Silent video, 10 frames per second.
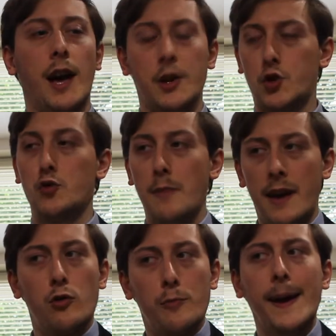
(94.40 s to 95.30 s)
As you
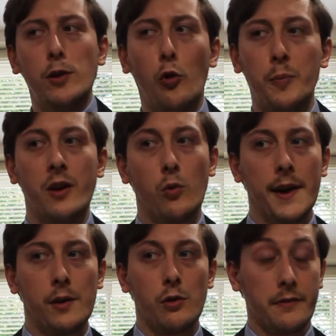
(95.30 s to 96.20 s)
may or may not be
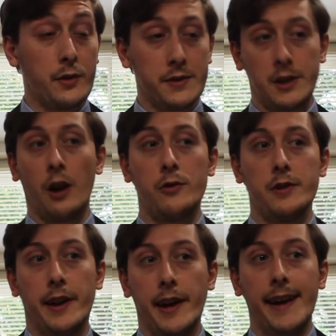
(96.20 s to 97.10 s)
aware of, there is
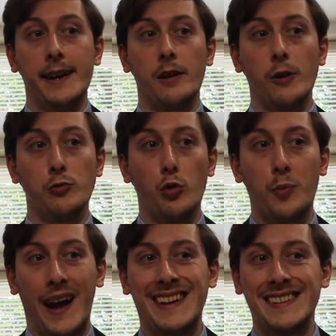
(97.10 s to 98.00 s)
currently a global
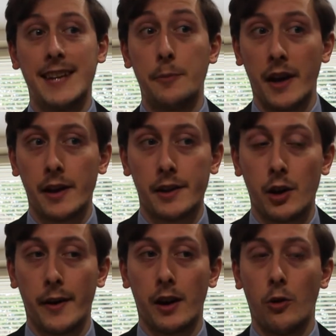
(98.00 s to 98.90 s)
pandemic
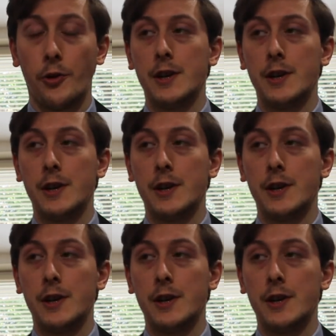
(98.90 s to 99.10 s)
going on.